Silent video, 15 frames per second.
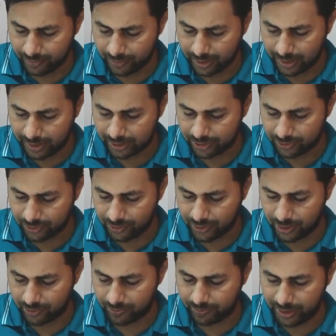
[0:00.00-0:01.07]
and so you
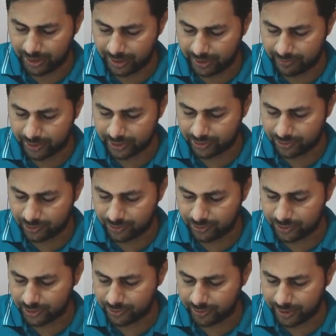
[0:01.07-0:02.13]
have p equals to
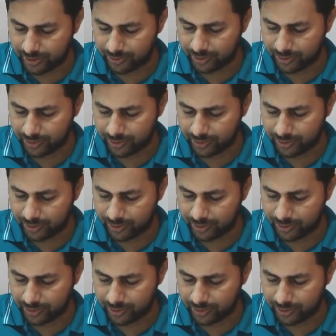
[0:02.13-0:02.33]
square root